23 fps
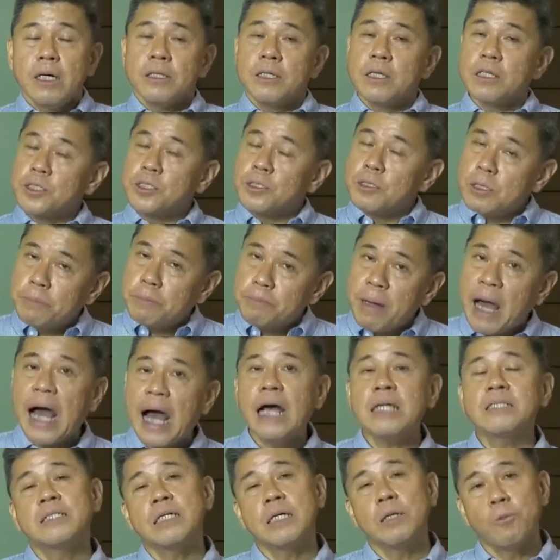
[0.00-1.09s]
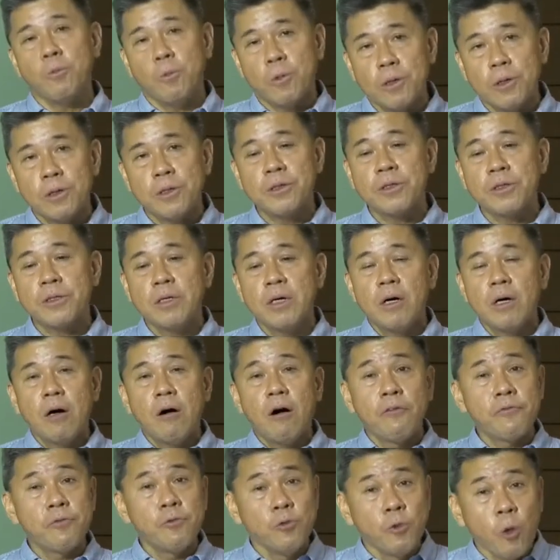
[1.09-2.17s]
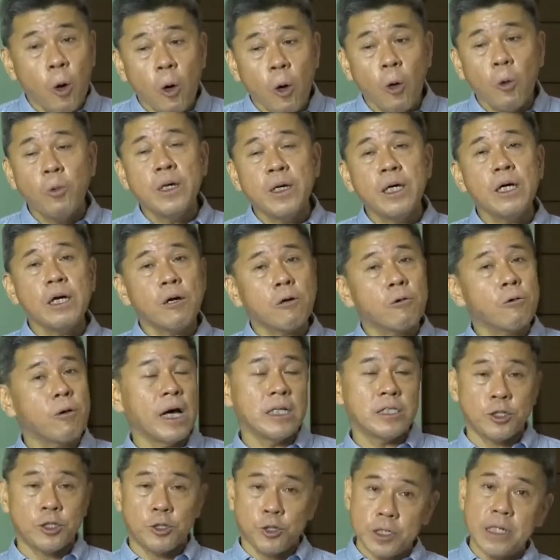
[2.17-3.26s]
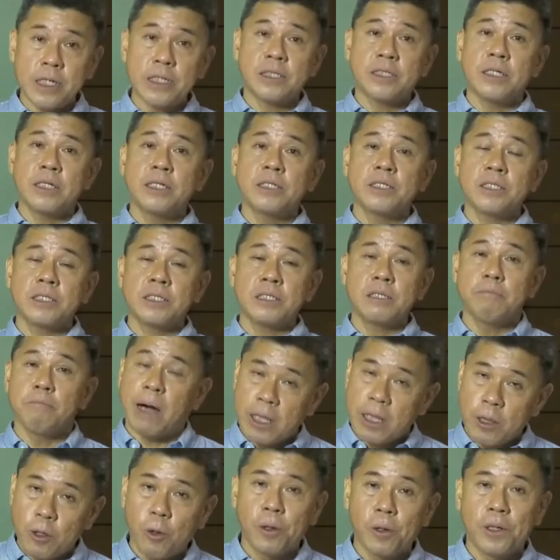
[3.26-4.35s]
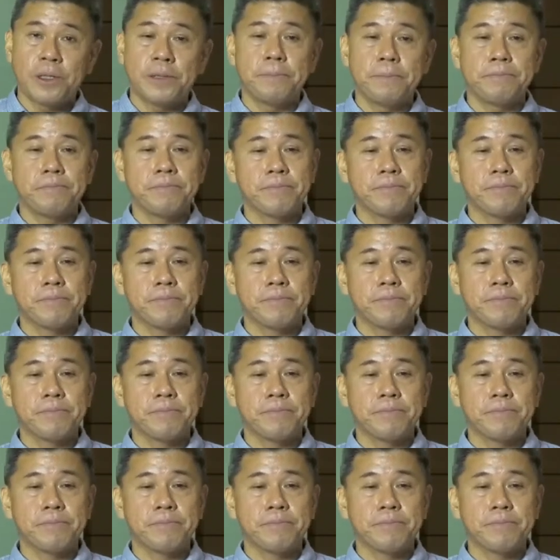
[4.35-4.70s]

the surpassing worth of knowing Christ Jesus, my Lord.